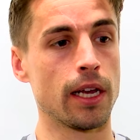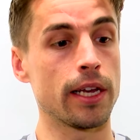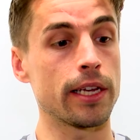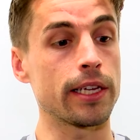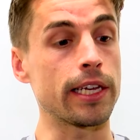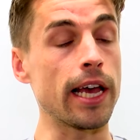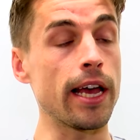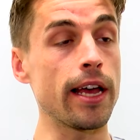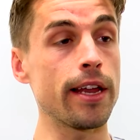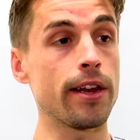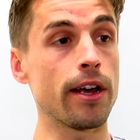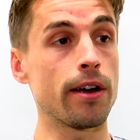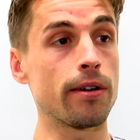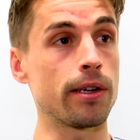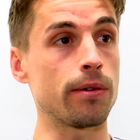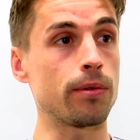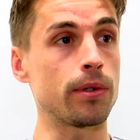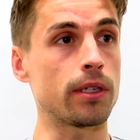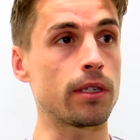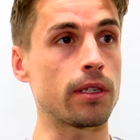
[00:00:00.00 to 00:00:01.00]
Yeah, no,
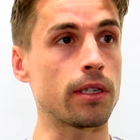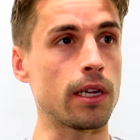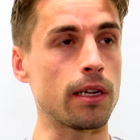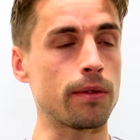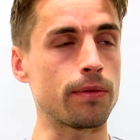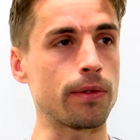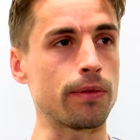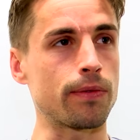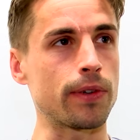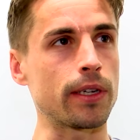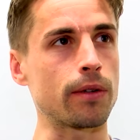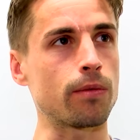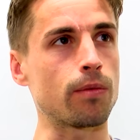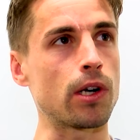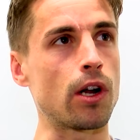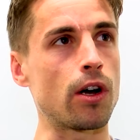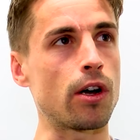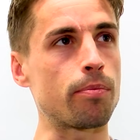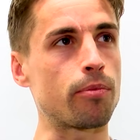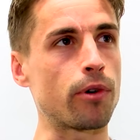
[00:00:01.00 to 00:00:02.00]
it was. I think
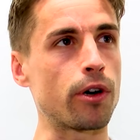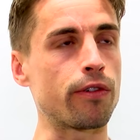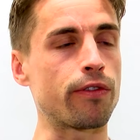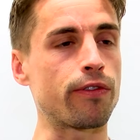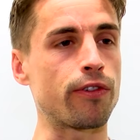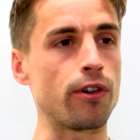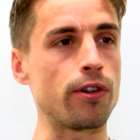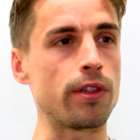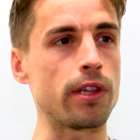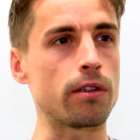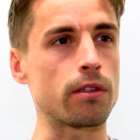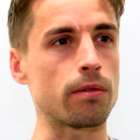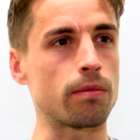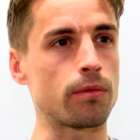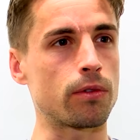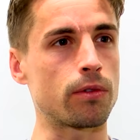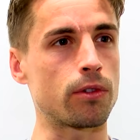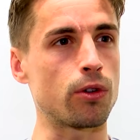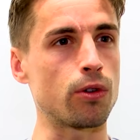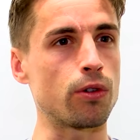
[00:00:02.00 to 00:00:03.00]
when I broke through, there was
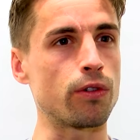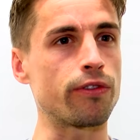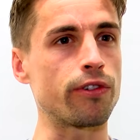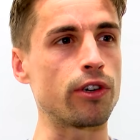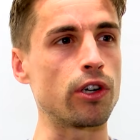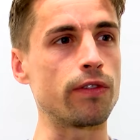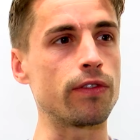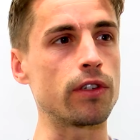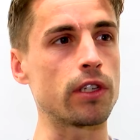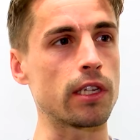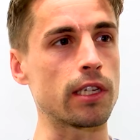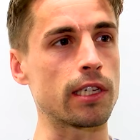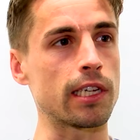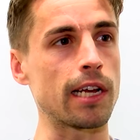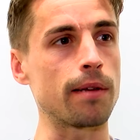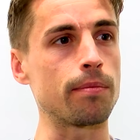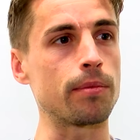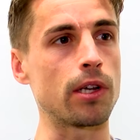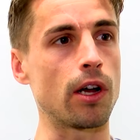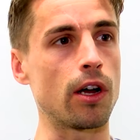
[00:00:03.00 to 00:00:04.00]
two or three others at the
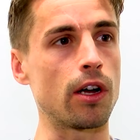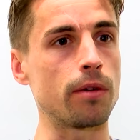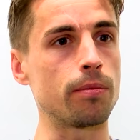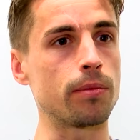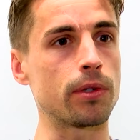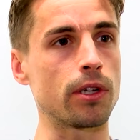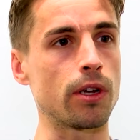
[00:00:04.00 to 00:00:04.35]
same time.